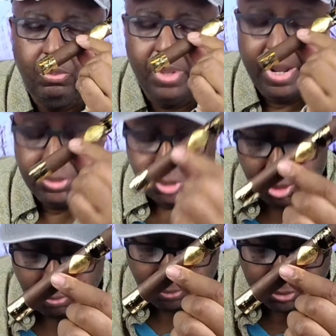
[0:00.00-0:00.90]
Hats
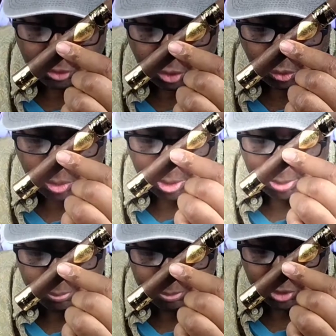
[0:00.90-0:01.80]
off
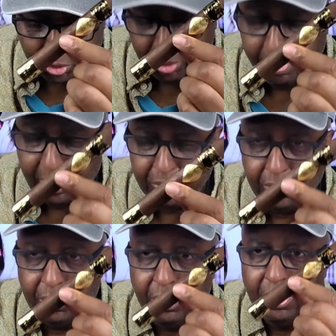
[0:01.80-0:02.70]
to Mr.
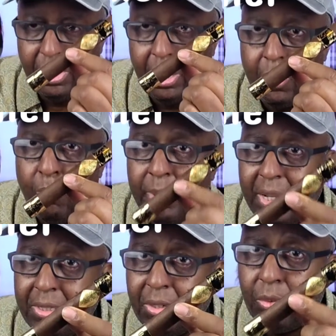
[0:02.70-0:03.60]
Sebastian de
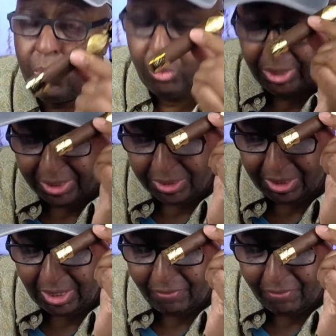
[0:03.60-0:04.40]
Copet, who is the